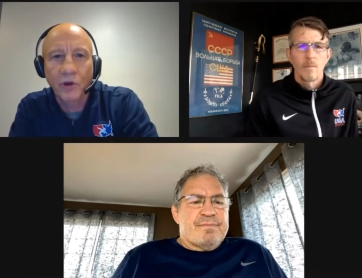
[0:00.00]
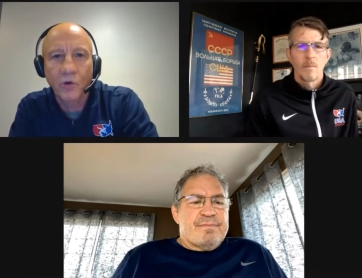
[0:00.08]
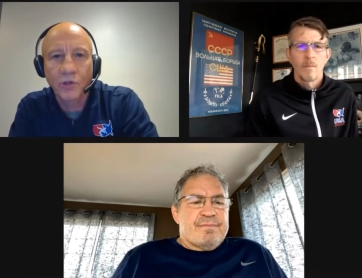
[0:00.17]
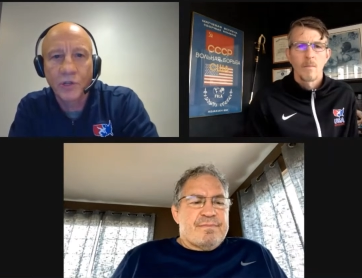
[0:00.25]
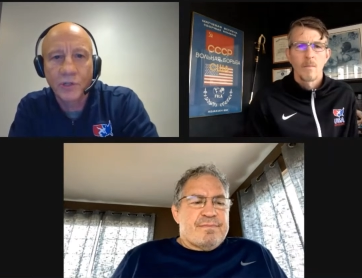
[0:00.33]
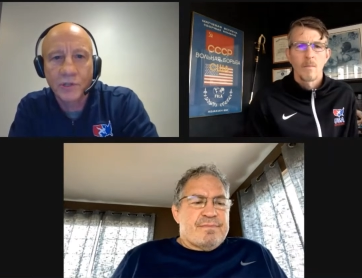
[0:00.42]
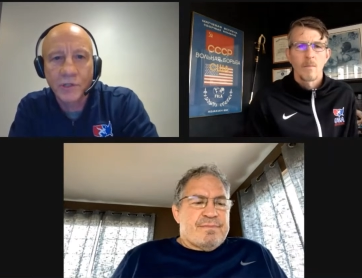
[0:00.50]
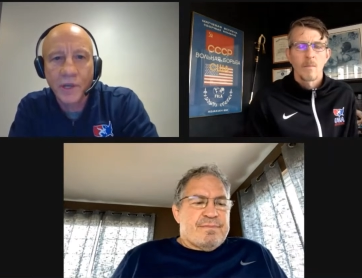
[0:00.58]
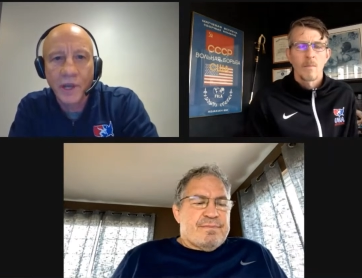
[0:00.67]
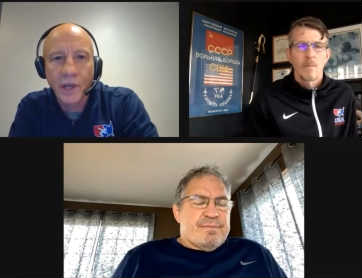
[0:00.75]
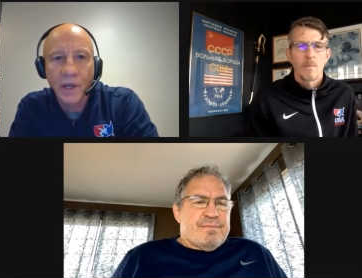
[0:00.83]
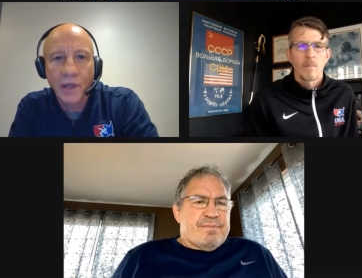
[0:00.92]
Speaker 1: coaches
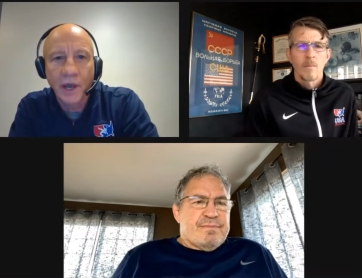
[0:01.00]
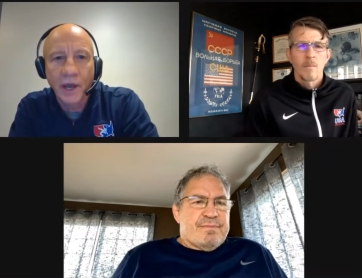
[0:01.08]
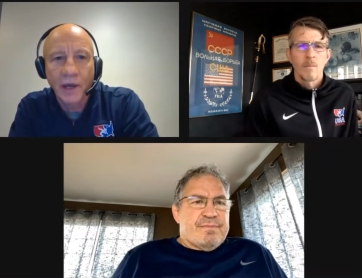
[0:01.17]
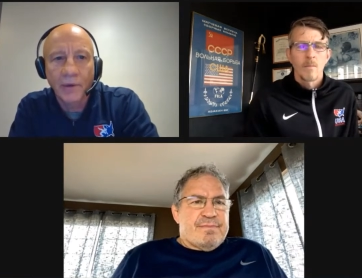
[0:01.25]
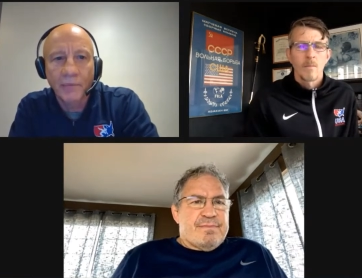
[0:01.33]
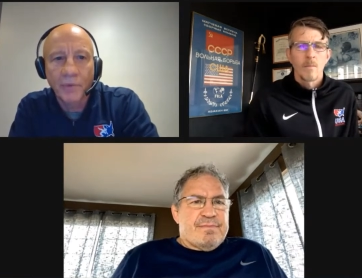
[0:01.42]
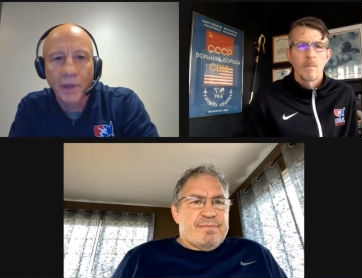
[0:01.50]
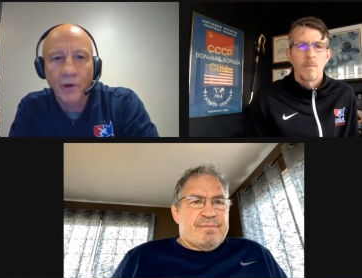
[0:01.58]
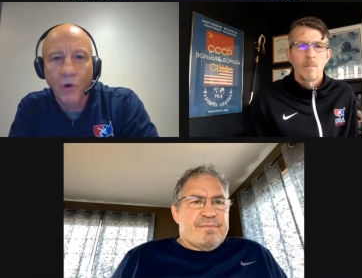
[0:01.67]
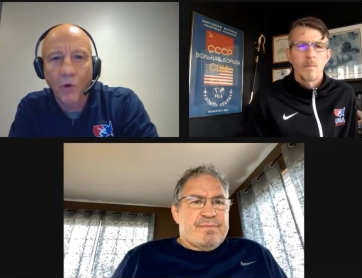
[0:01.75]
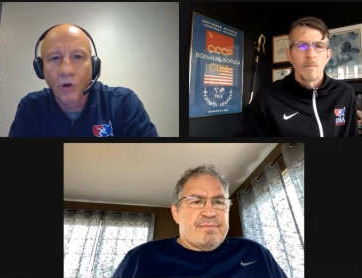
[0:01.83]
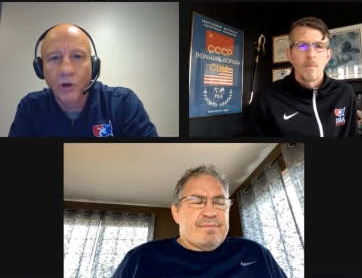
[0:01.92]
uh, in
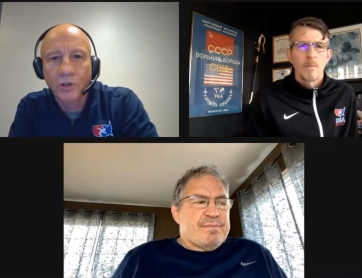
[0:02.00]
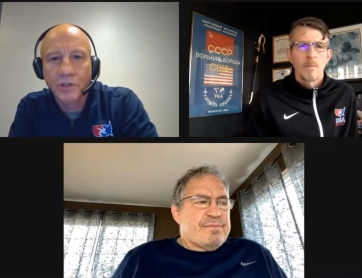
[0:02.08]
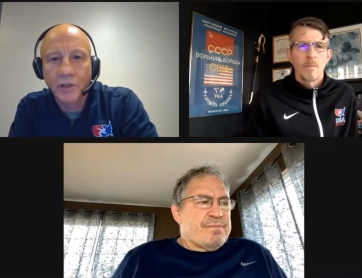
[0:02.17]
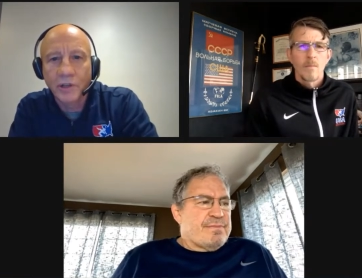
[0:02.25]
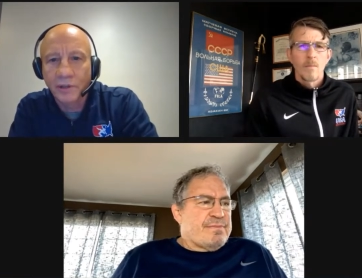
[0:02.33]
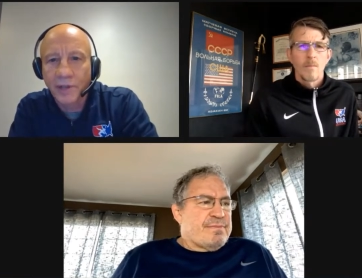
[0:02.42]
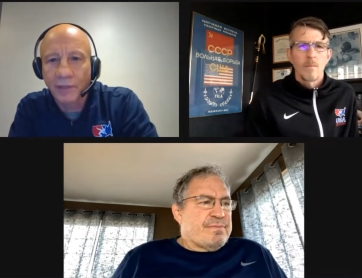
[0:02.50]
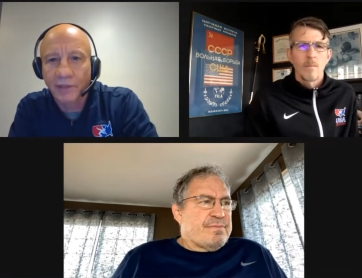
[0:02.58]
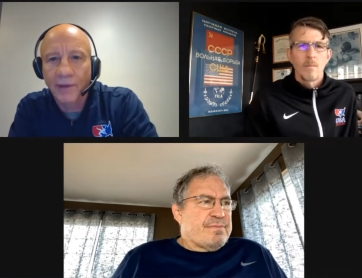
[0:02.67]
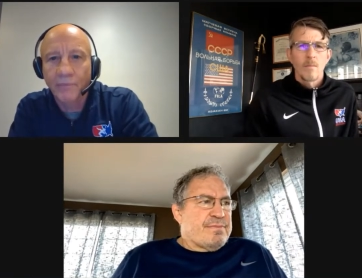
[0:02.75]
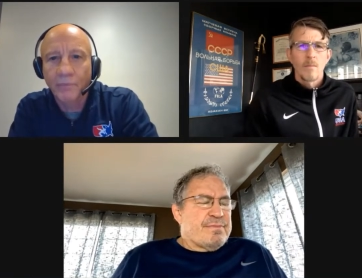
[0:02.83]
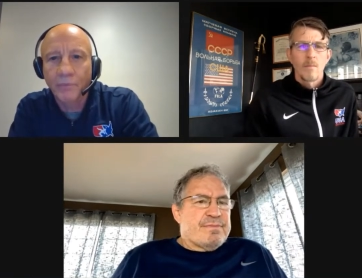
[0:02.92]
order to get
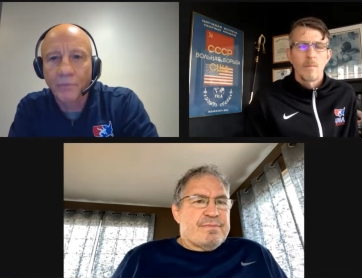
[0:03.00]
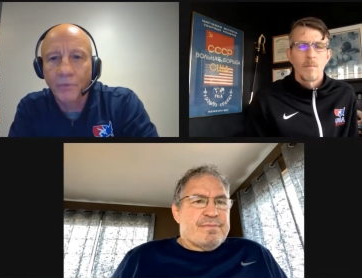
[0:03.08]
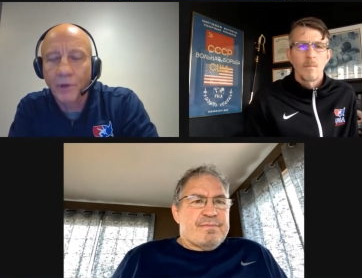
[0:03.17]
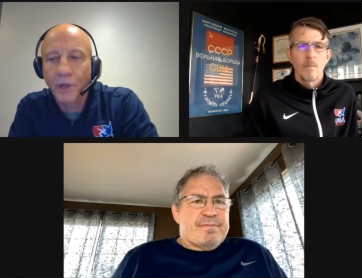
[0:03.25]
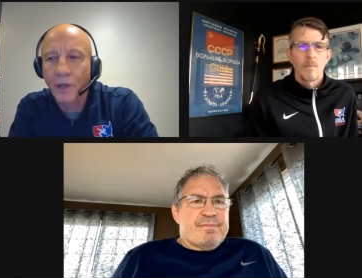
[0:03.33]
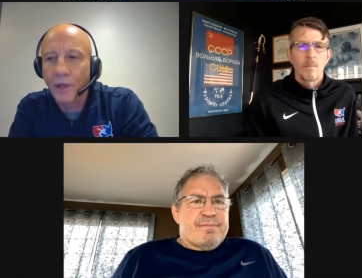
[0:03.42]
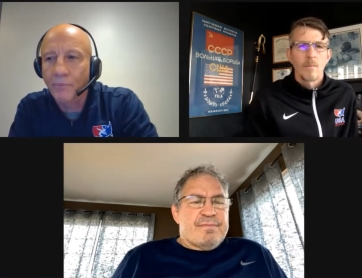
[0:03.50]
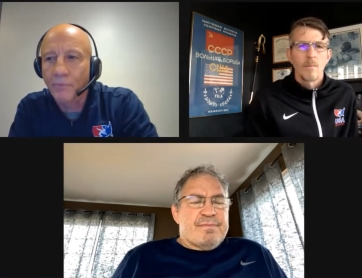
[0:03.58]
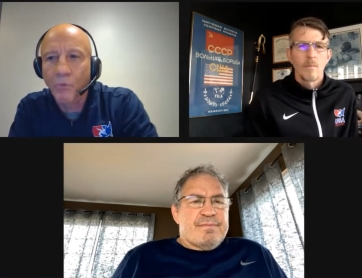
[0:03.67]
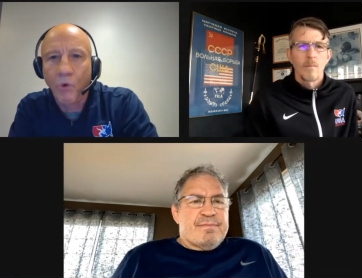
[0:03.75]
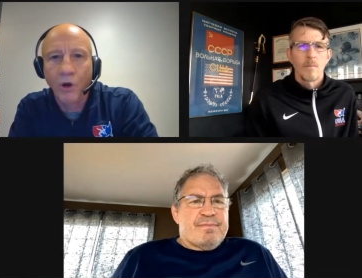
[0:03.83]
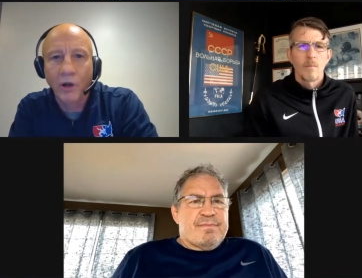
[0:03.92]
them uh,
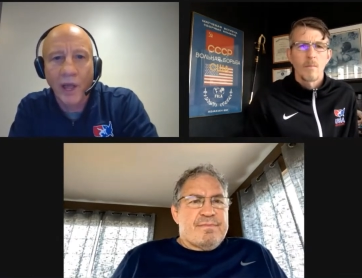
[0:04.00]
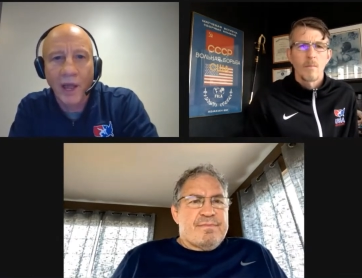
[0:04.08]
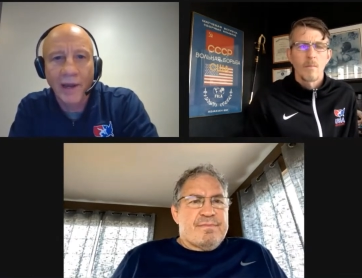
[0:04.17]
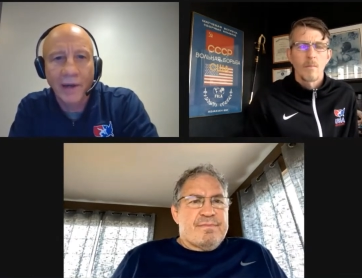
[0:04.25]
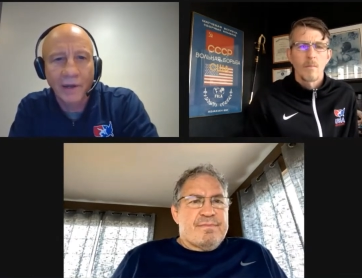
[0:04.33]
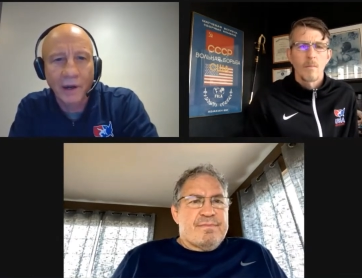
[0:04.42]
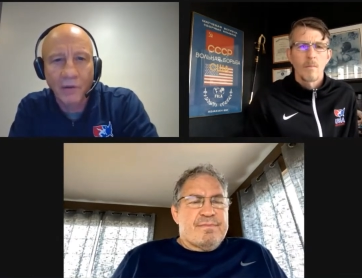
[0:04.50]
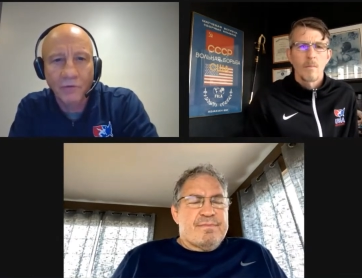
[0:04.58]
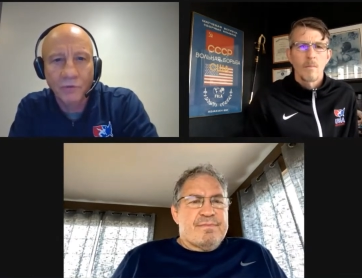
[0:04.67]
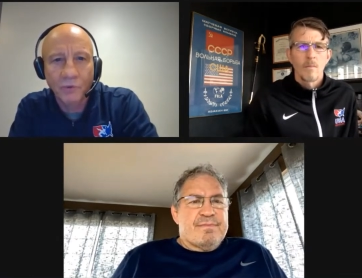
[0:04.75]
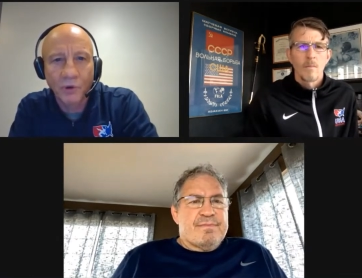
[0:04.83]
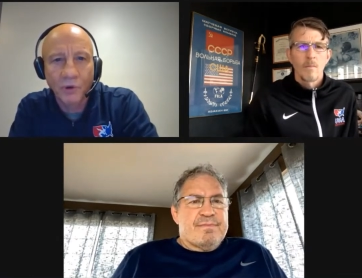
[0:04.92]
more in line and
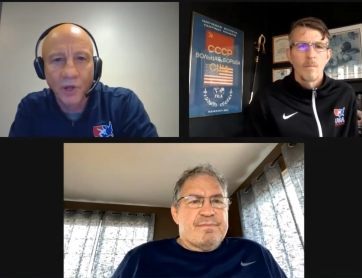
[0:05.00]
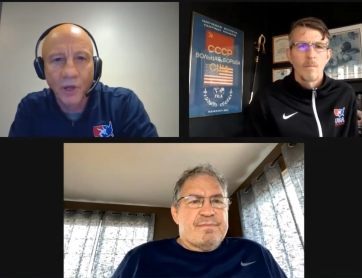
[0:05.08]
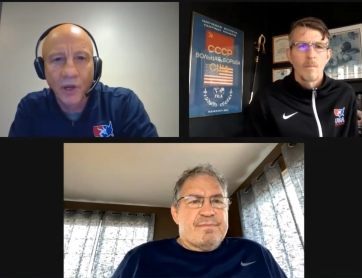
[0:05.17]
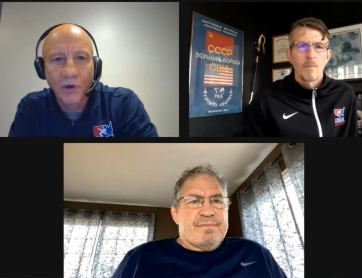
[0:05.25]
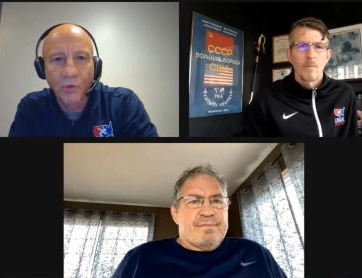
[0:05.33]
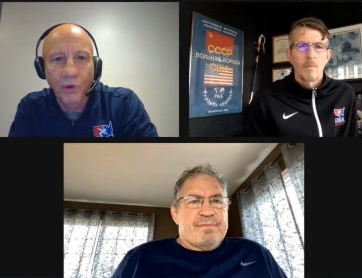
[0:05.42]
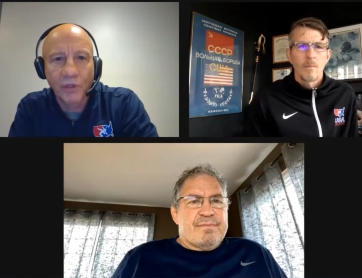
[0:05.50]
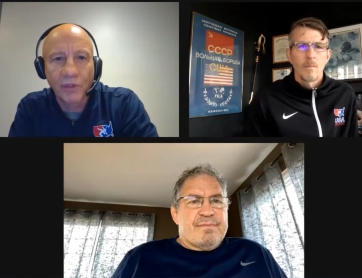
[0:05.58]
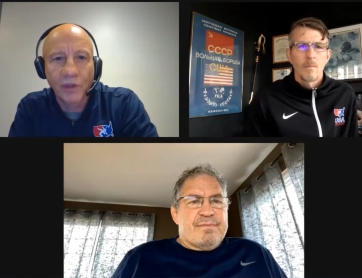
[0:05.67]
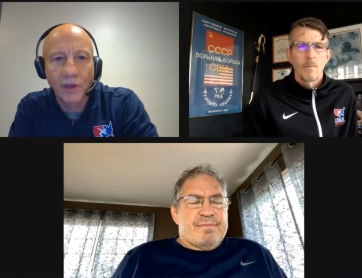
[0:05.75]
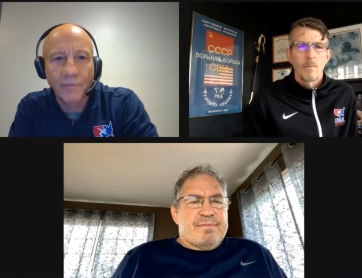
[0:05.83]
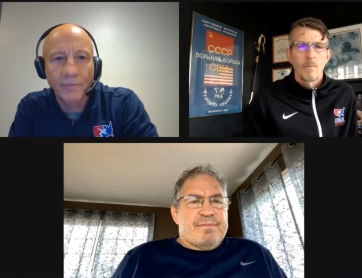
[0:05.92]
comfortable with
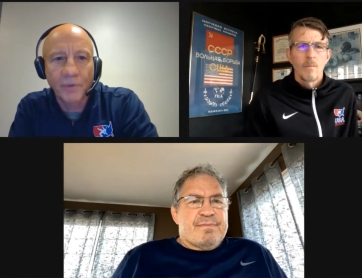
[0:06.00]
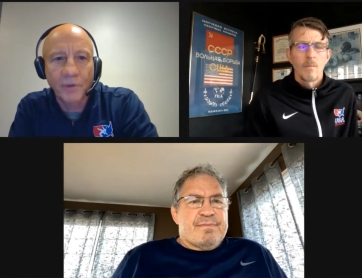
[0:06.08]
um,